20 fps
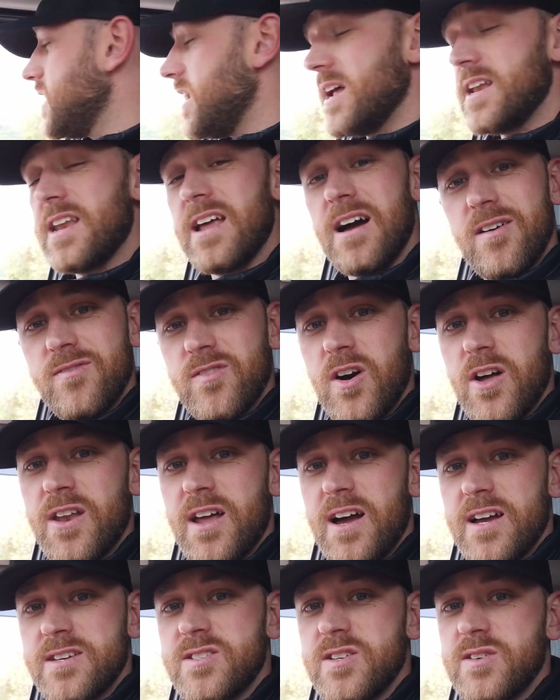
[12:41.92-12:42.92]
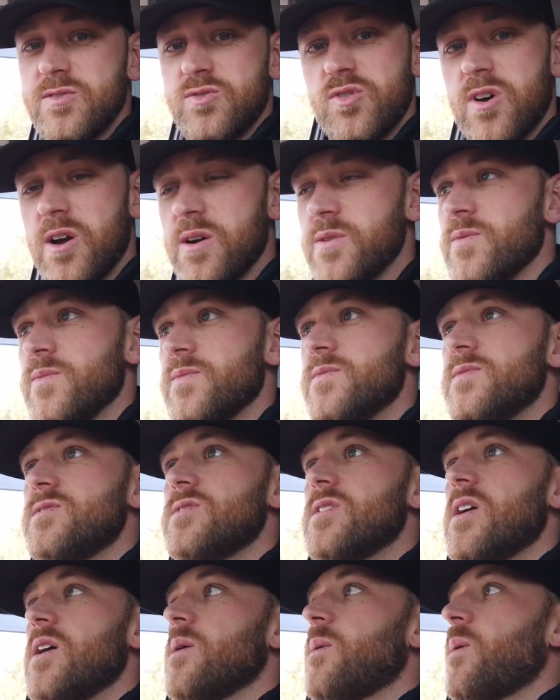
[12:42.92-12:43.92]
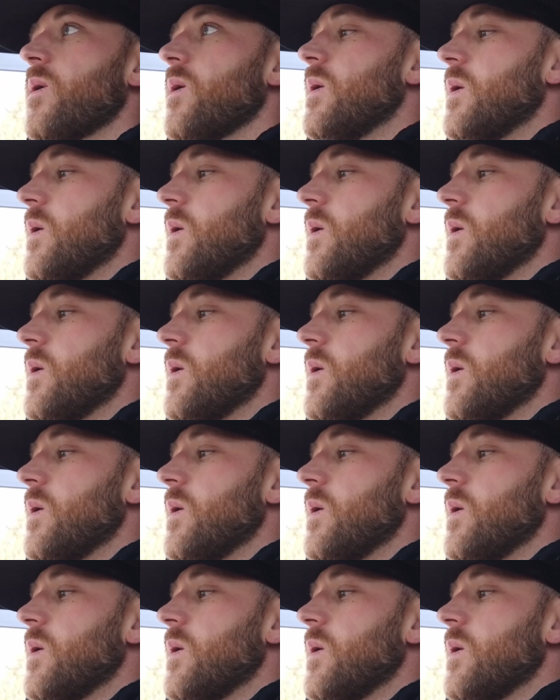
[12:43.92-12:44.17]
and now I've got a nice new drone. So